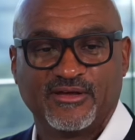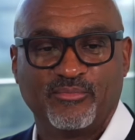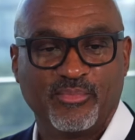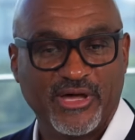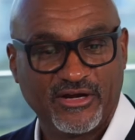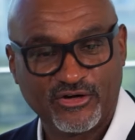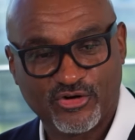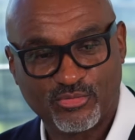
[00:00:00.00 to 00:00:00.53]

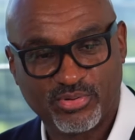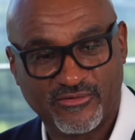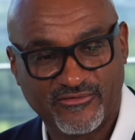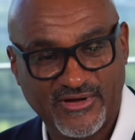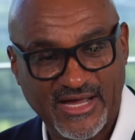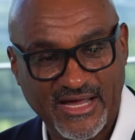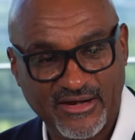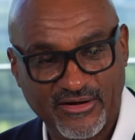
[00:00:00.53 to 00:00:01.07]
medical
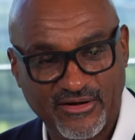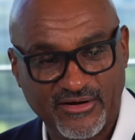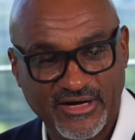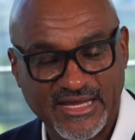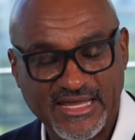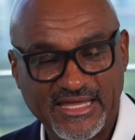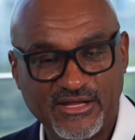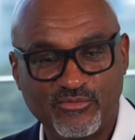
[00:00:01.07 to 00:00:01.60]
provider,
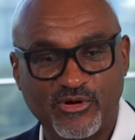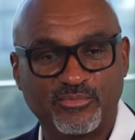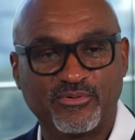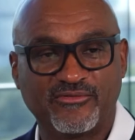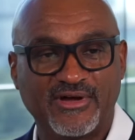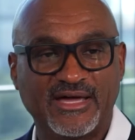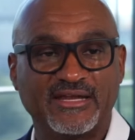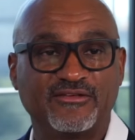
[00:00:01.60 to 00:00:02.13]
anyone
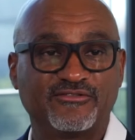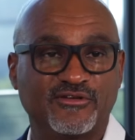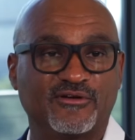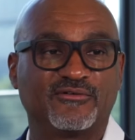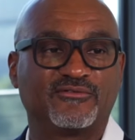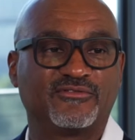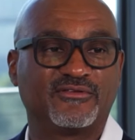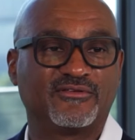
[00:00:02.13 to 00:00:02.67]
providing
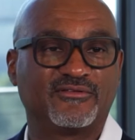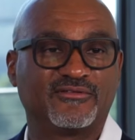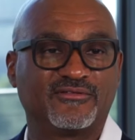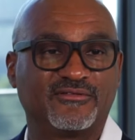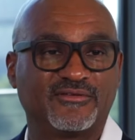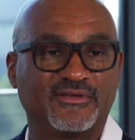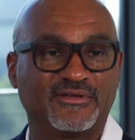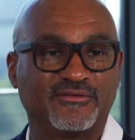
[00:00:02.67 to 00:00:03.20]

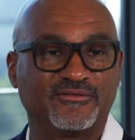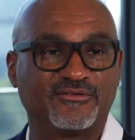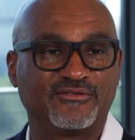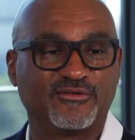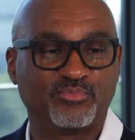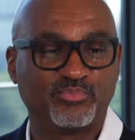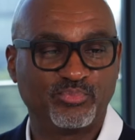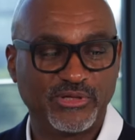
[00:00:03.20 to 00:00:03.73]
services
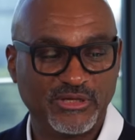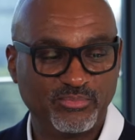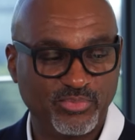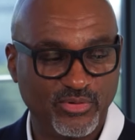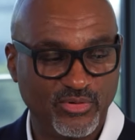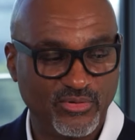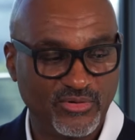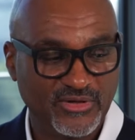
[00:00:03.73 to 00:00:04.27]
to
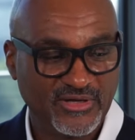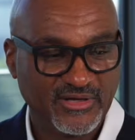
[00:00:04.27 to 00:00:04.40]
people